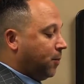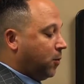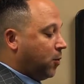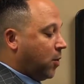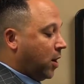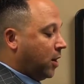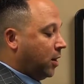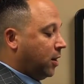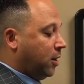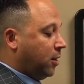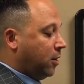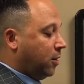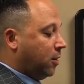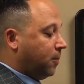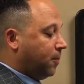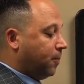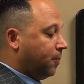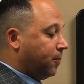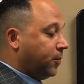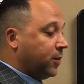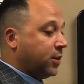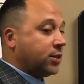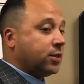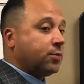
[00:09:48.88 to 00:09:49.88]
right here.
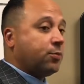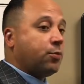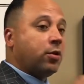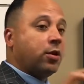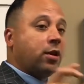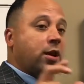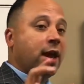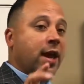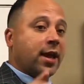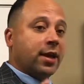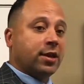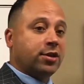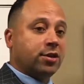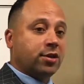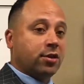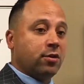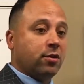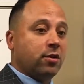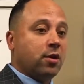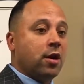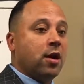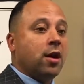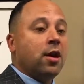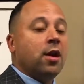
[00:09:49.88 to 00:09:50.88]
This protects
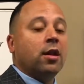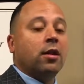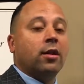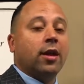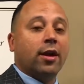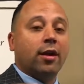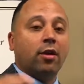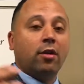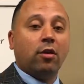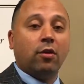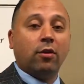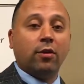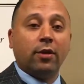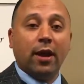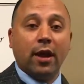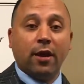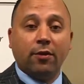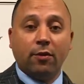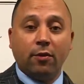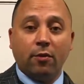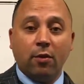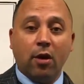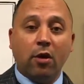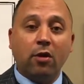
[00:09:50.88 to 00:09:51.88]
you. Later on
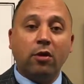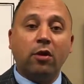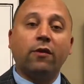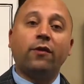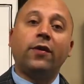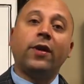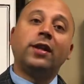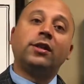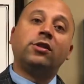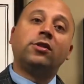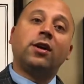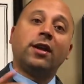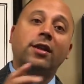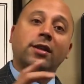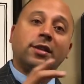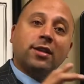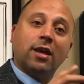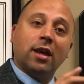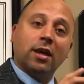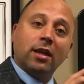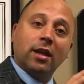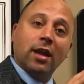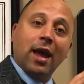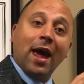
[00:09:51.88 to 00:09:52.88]
down the road, if they try to
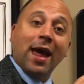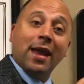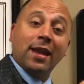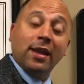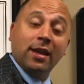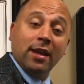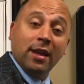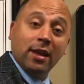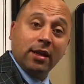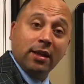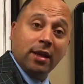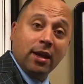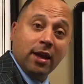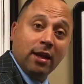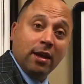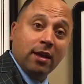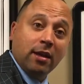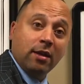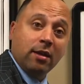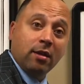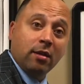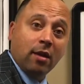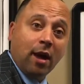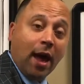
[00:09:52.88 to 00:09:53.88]
say that I did get
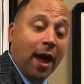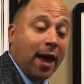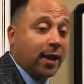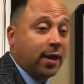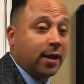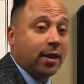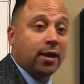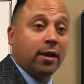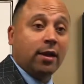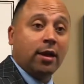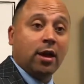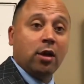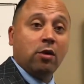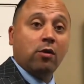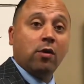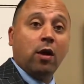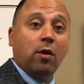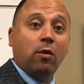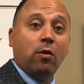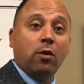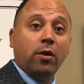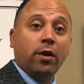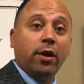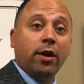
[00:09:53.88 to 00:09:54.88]
it, I did tell you I
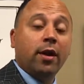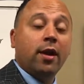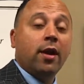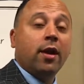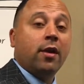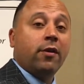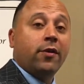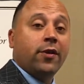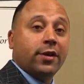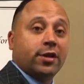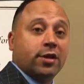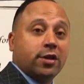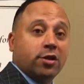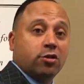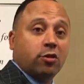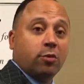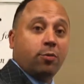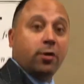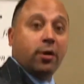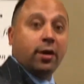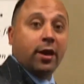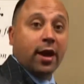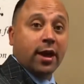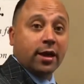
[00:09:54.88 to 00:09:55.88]
want it, this is your
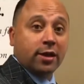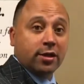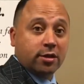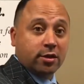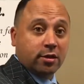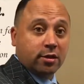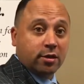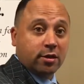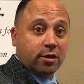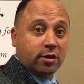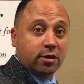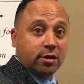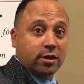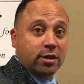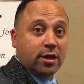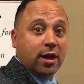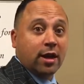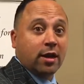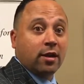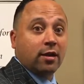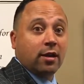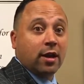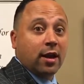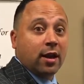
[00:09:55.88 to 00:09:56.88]
protection,
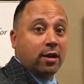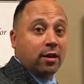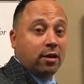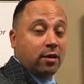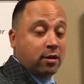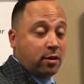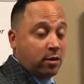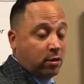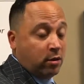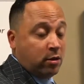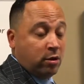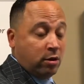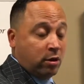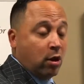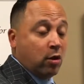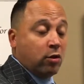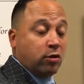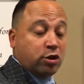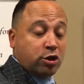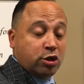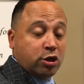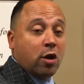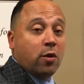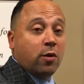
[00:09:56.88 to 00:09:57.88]
saying that,
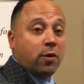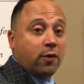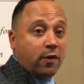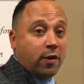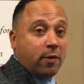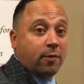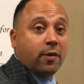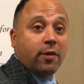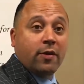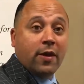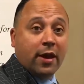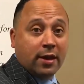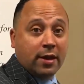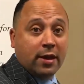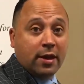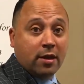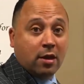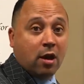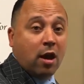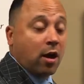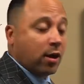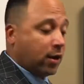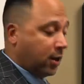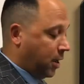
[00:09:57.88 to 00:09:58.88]
showing them that they did
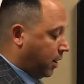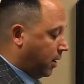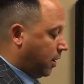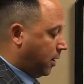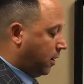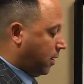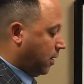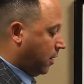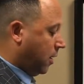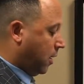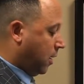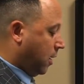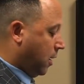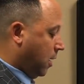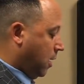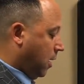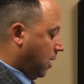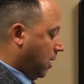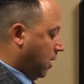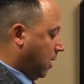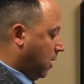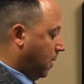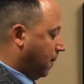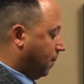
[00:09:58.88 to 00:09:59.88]
not get it.
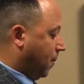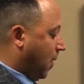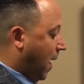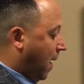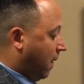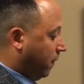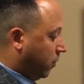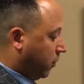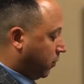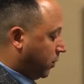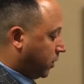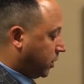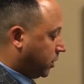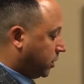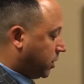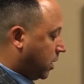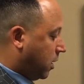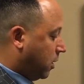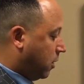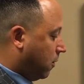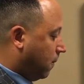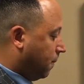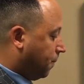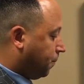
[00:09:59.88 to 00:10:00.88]
After the
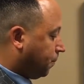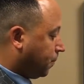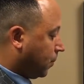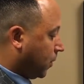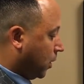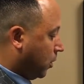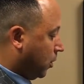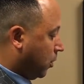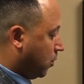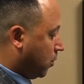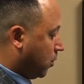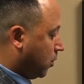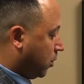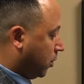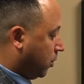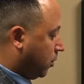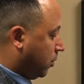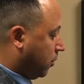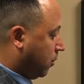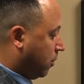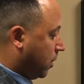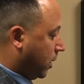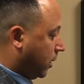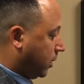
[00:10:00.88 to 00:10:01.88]
sale, you want
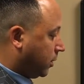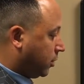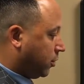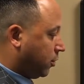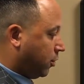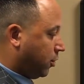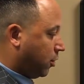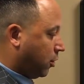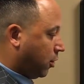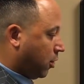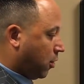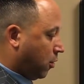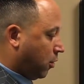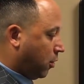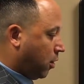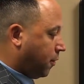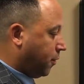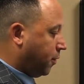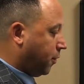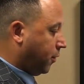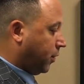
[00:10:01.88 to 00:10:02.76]
to make sure you're going over